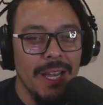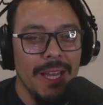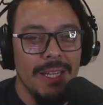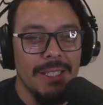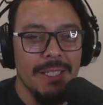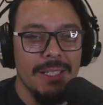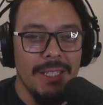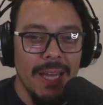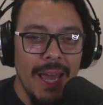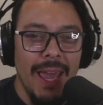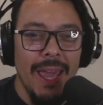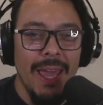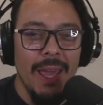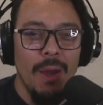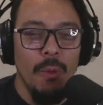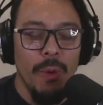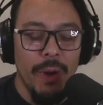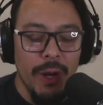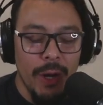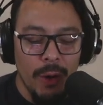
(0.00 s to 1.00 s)
and today
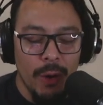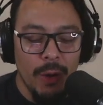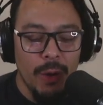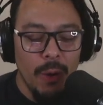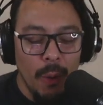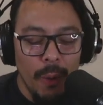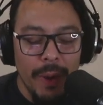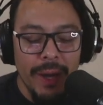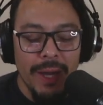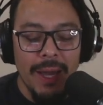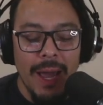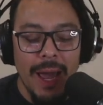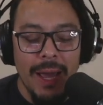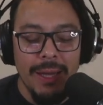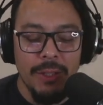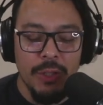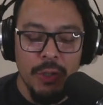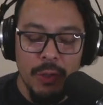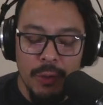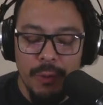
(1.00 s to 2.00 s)
we are going
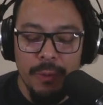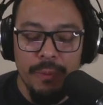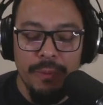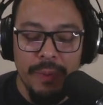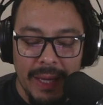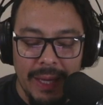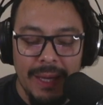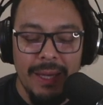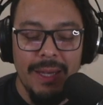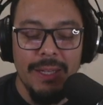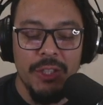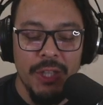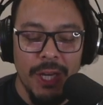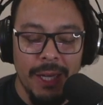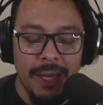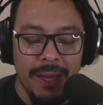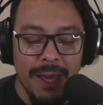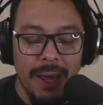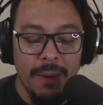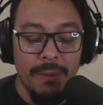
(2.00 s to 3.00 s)
to be
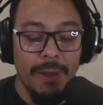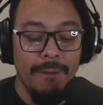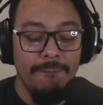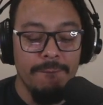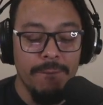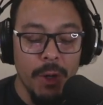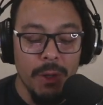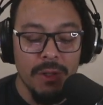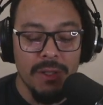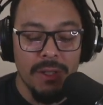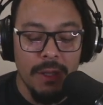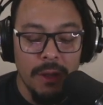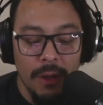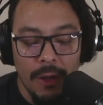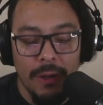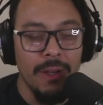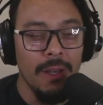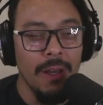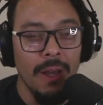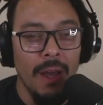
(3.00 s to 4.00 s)
checking out the first
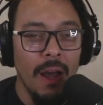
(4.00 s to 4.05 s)
look